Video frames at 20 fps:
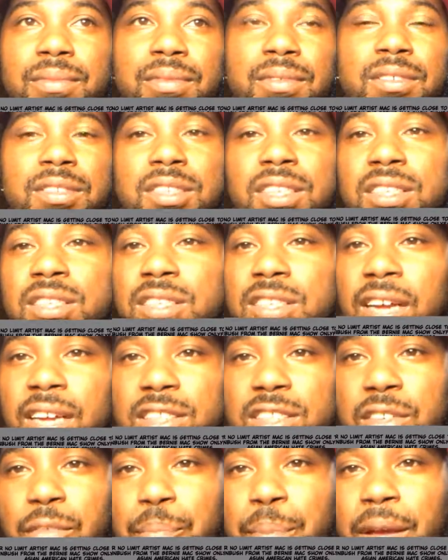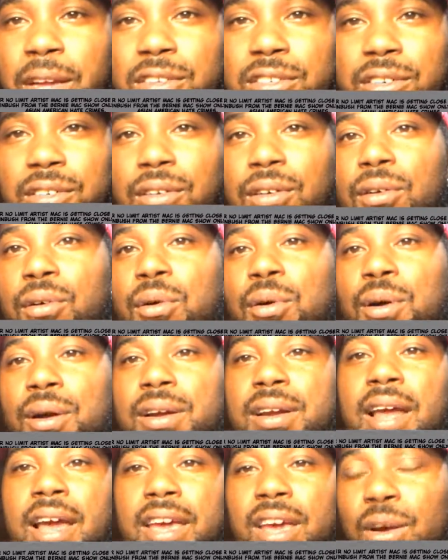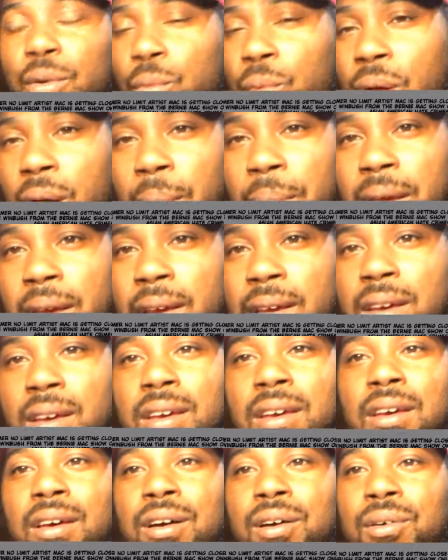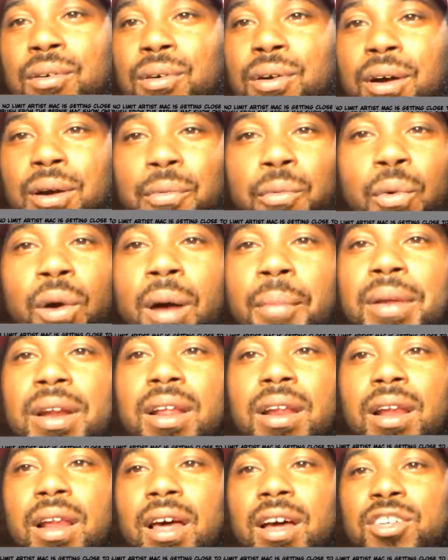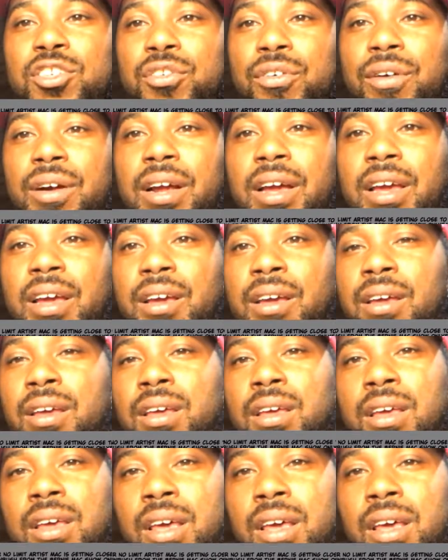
suggestive picture or a naked woman or a woman in lingerie.